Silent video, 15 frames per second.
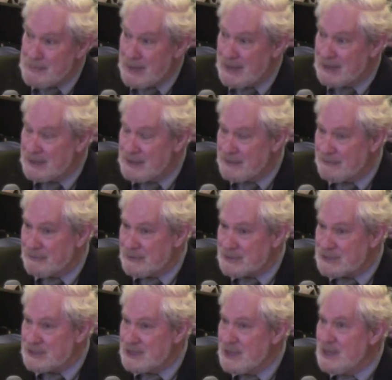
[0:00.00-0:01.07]
make a
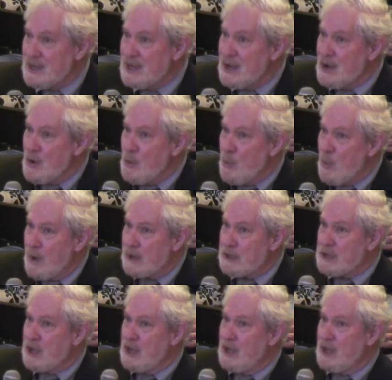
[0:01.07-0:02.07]
difference. What